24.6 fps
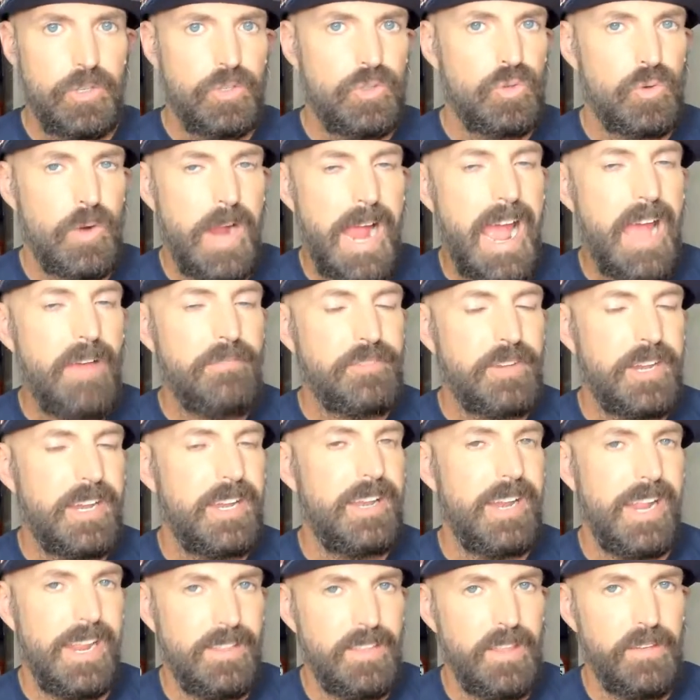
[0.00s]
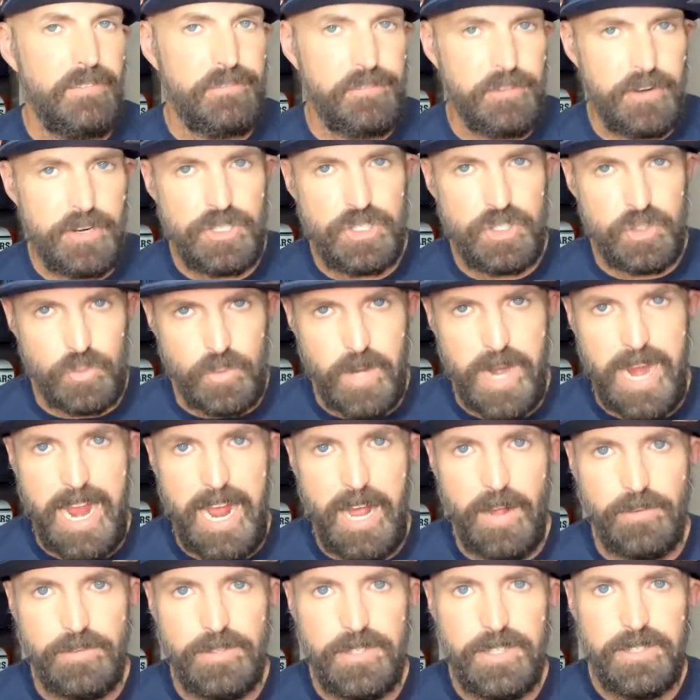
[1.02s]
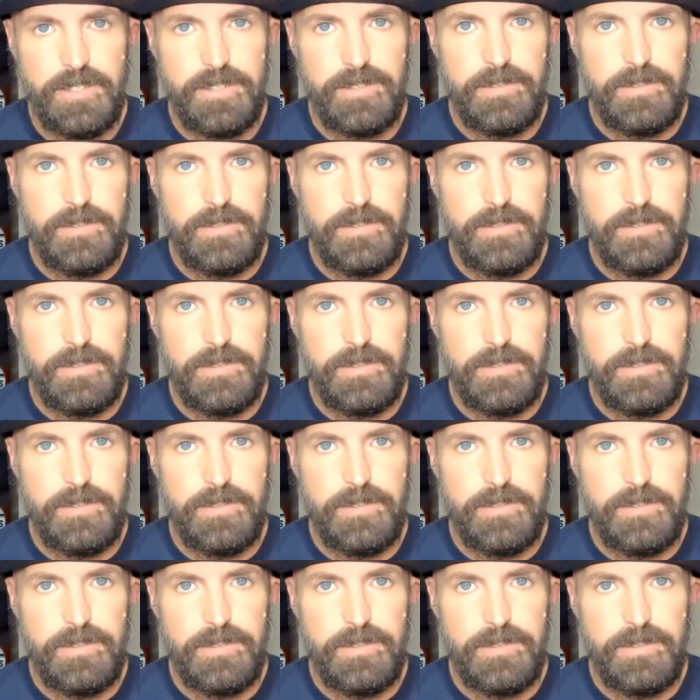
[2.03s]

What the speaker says: drafted in the first round